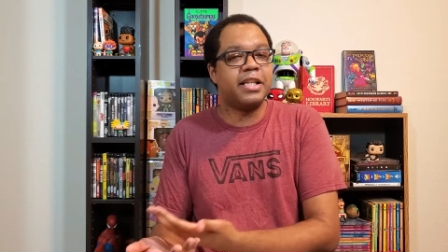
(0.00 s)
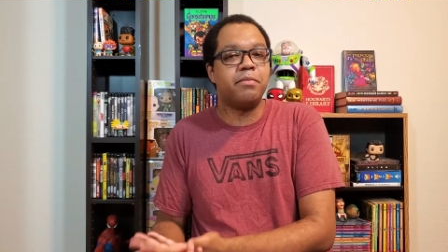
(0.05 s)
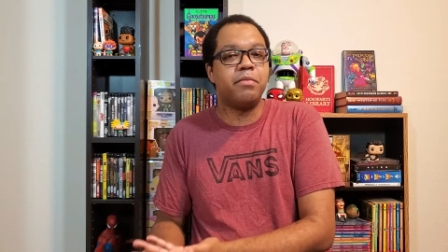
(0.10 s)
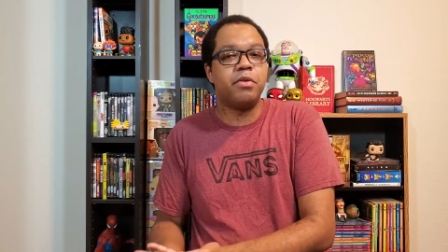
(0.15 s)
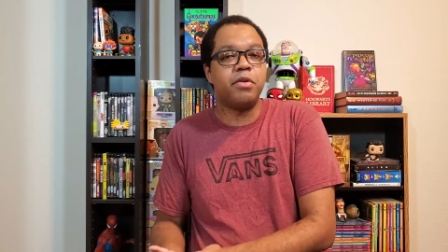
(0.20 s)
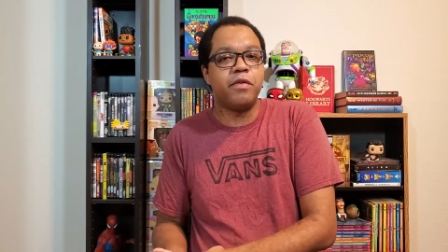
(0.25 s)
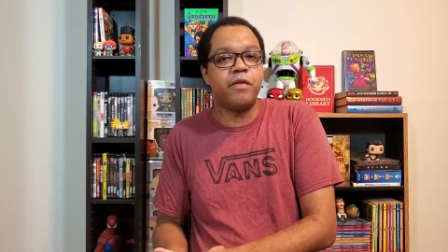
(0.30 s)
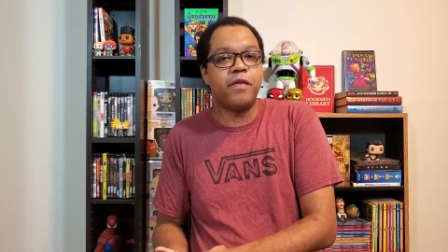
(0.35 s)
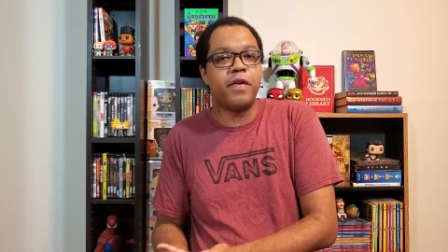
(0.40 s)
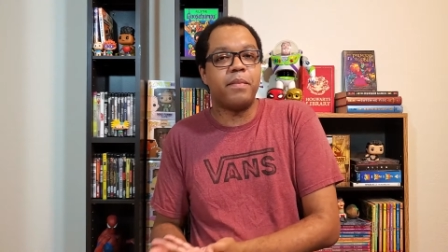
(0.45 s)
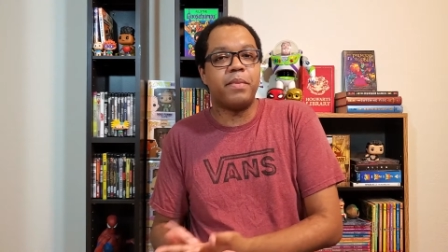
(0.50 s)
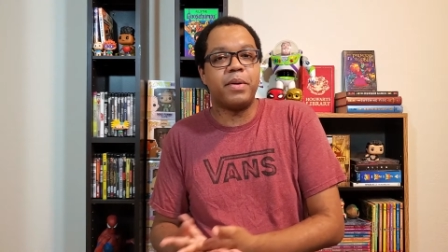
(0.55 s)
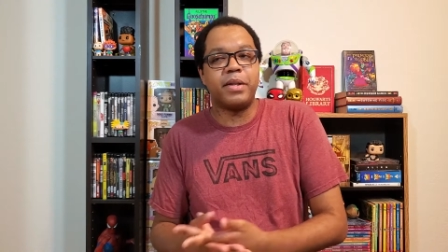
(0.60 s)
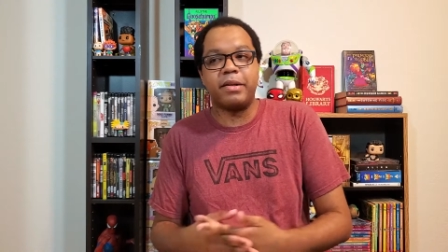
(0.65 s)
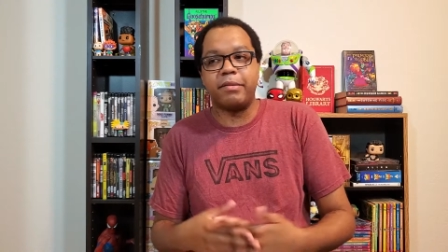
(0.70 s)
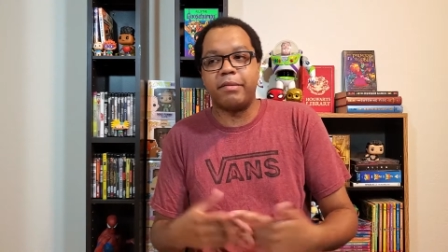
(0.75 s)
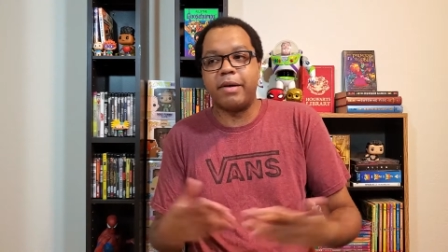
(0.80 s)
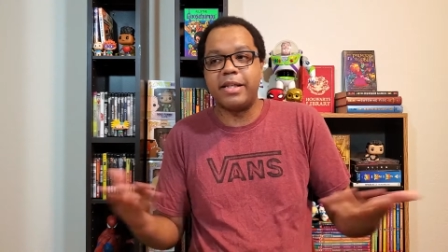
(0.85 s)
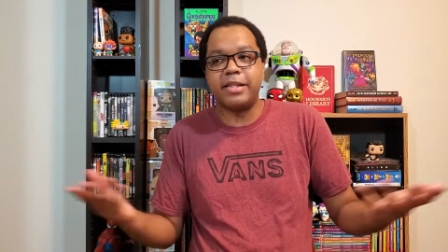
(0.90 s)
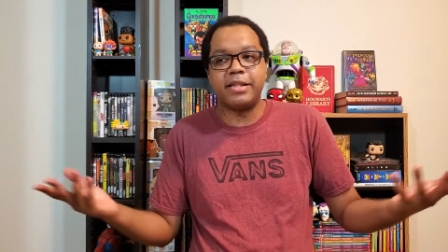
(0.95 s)
the movie, but
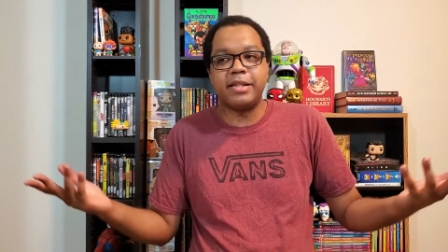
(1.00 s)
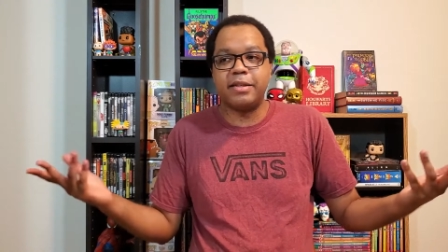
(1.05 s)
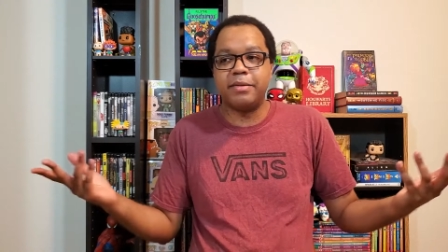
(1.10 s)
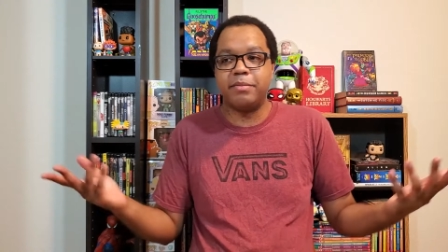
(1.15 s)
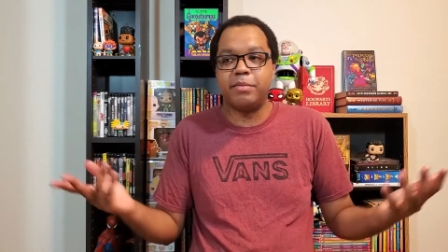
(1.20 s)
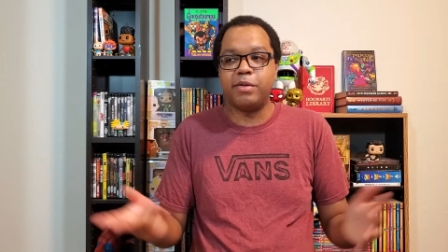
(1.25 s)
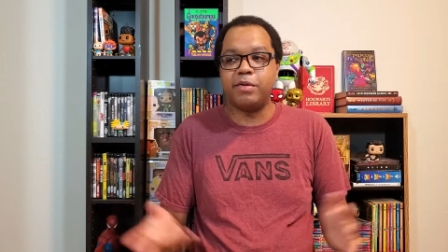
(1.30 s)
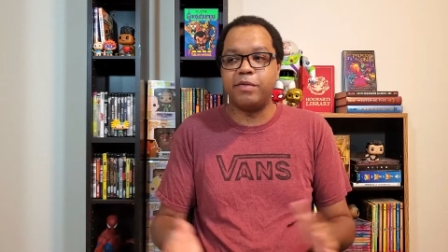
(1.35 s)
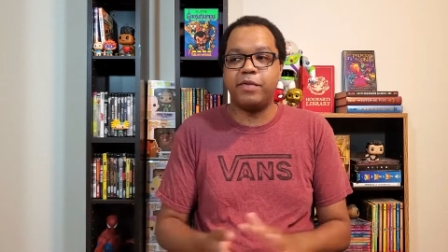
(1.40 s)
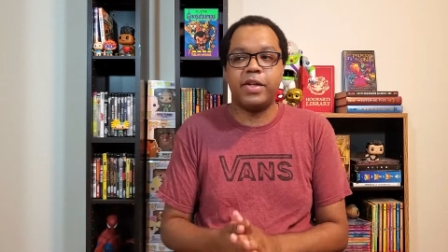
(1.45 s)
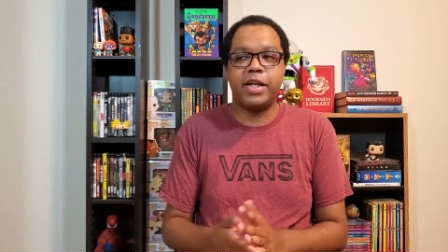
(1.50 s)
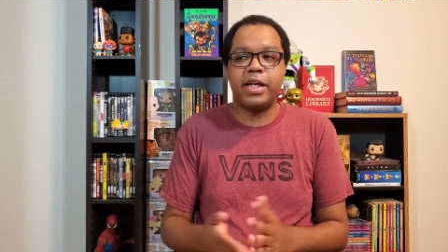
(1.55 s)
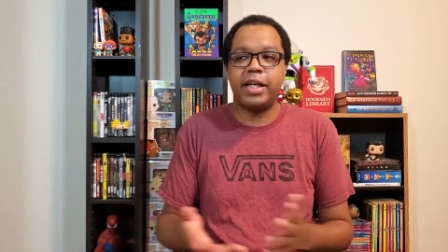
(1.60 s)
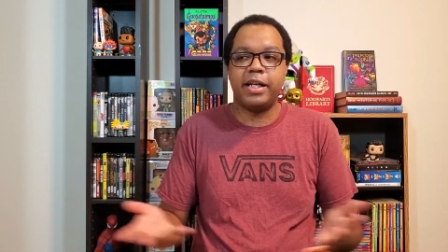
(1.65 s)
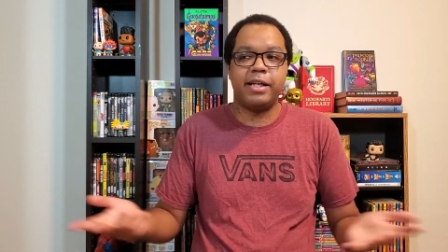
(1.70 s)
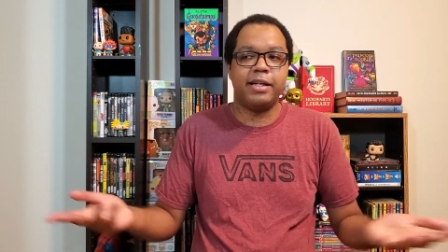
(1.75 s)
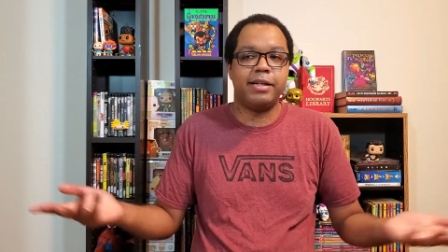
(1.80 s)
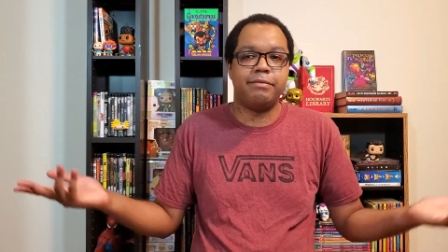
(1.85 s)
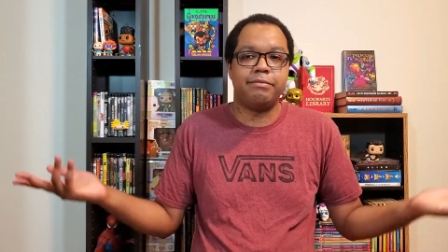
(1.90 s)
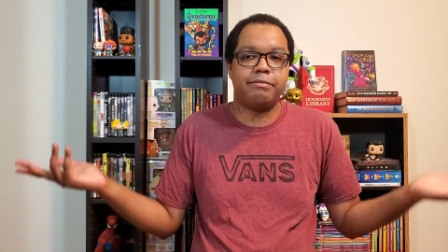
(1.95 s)
the rest of the
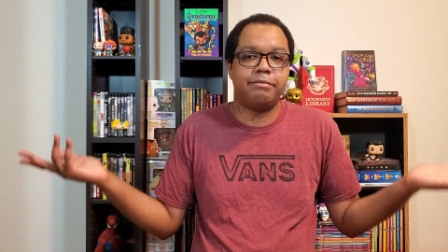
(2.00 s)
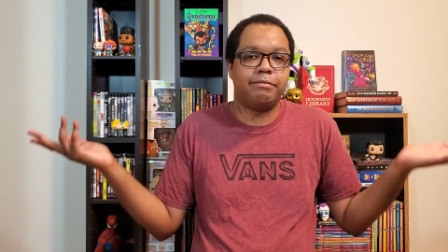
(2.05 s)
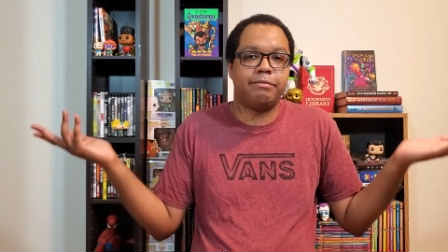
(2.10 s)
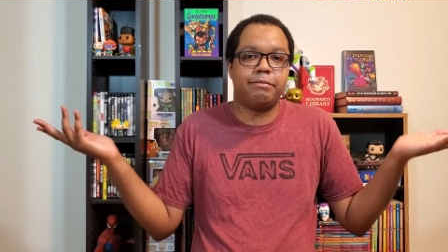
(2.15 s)
movie...